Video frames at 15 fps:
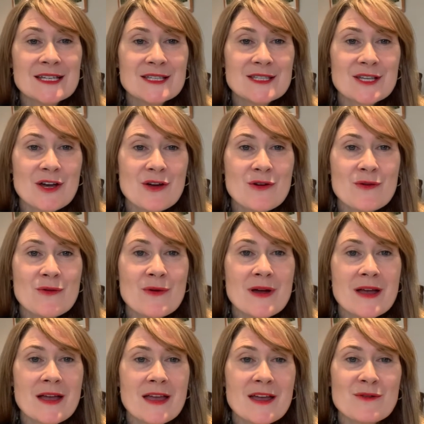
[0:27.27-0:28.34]
So
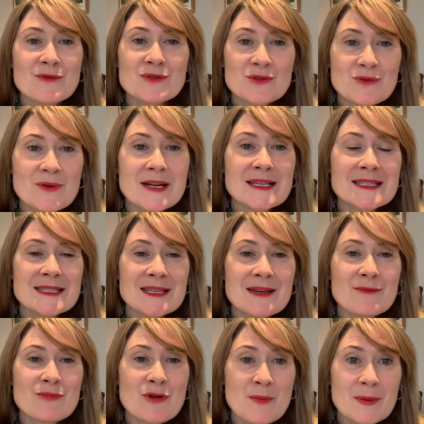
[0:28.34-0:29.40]
it was always
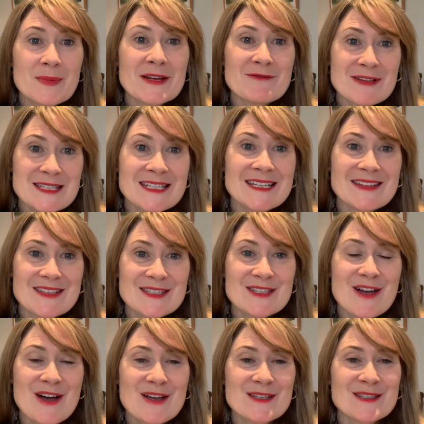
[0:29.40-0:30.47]
probably written in the
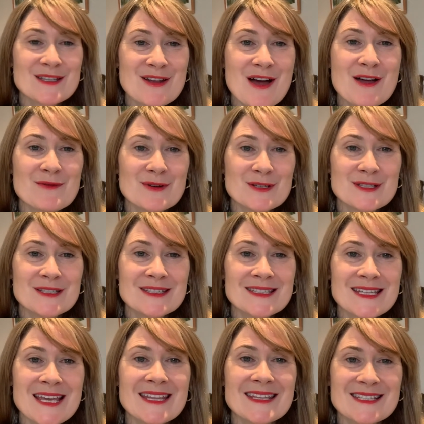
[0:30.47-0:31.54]
stars that I would
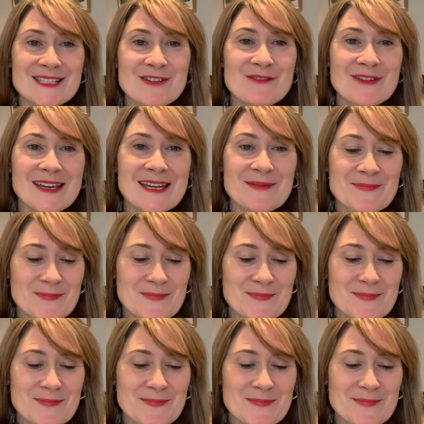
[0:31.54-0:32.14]
take this career.